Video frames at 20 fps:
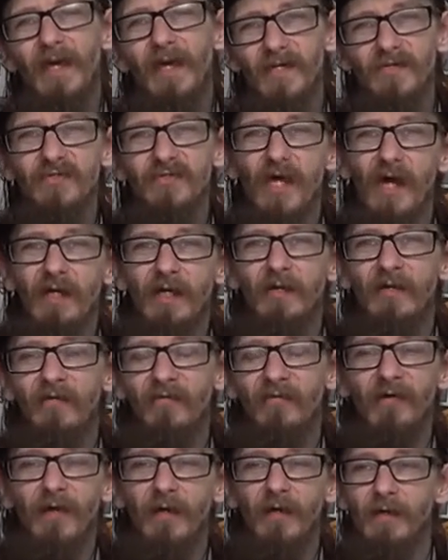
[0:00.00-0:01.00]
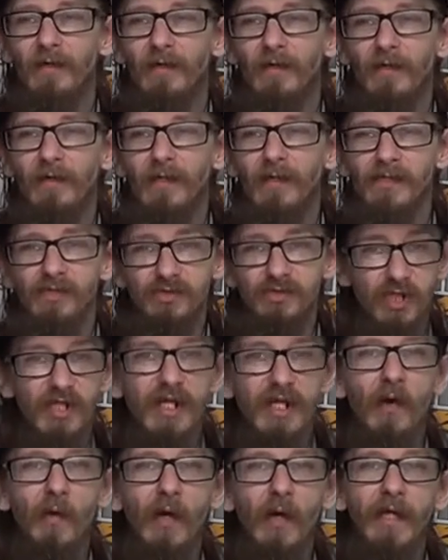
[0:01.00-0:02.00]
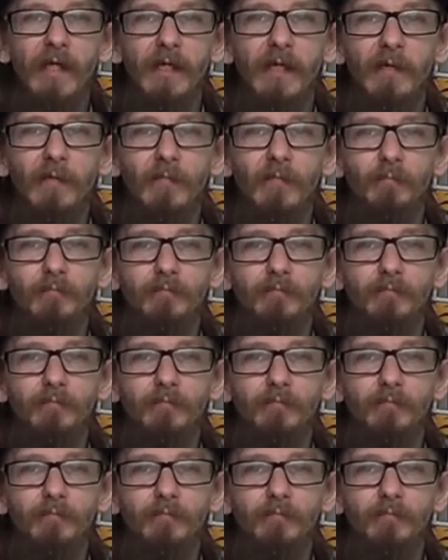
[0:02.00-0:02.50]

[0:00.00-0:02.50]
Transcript: is kind of generic.